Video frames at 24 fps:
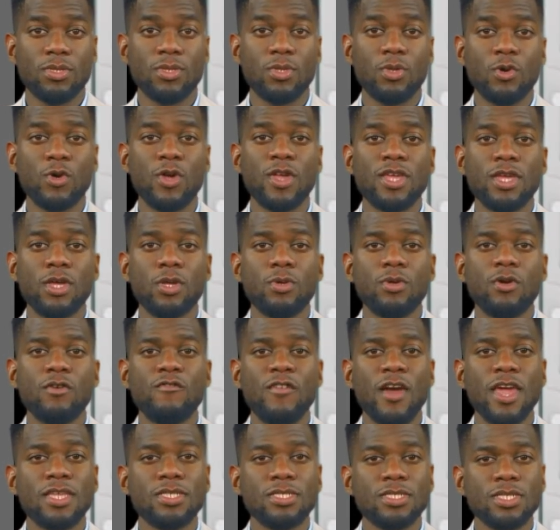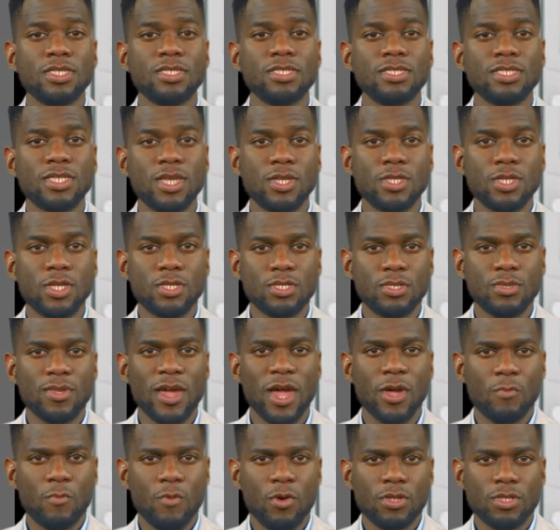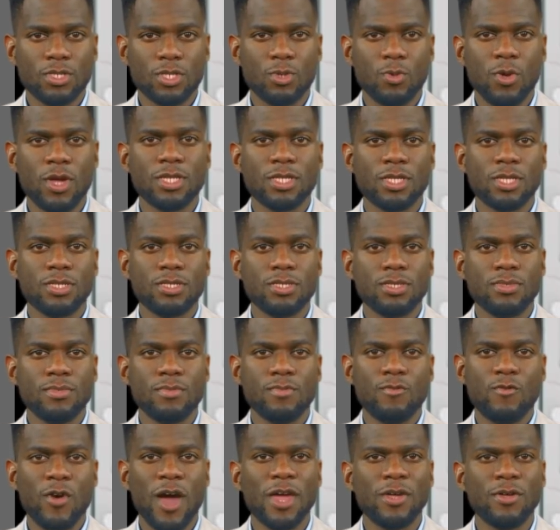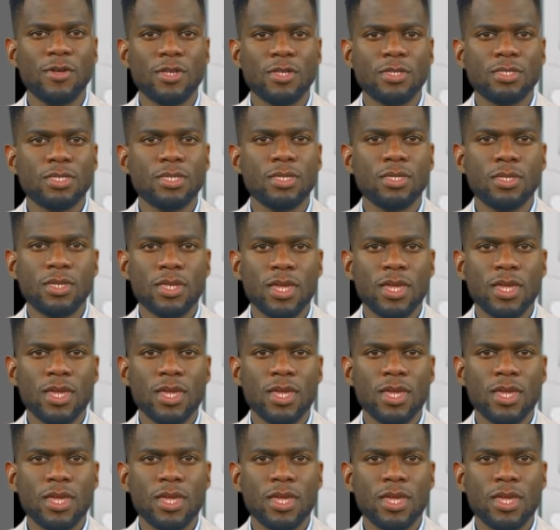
Critical devices such as network switches, routers,